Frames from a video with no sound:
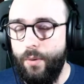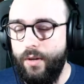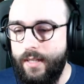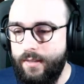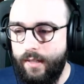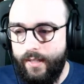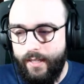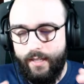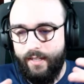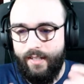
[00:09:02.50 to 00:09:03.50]

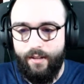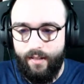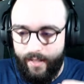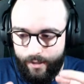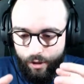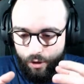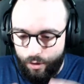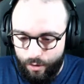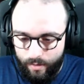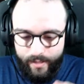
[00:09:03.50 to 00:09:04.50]
easily in like a
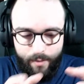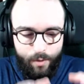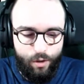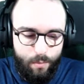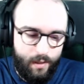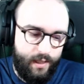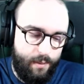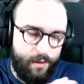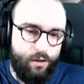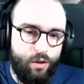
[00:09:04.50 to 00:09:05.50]
good early game, a good mid
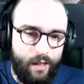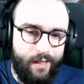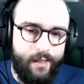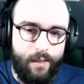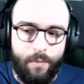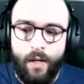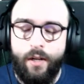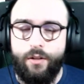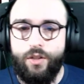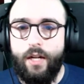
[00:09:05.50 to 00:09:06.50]
game, and a good late game.
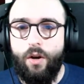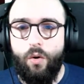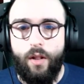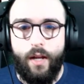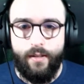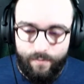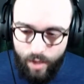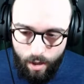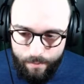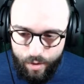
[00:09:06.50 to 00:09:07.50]
There's not a whole lot of
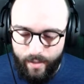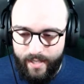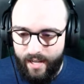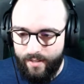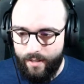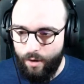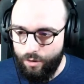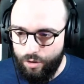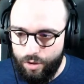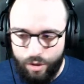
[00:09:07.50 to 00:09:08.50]
comps right now that are
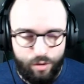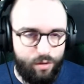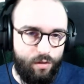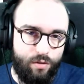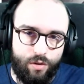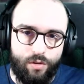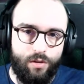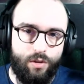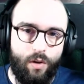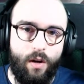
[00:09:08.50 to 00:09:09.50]
just
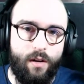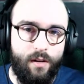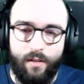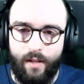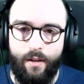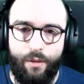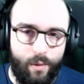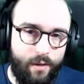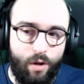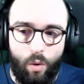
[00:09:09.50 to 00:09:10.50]
strong
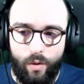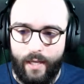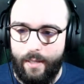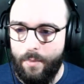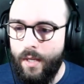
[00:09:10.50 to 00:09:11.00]
throughout the whole game.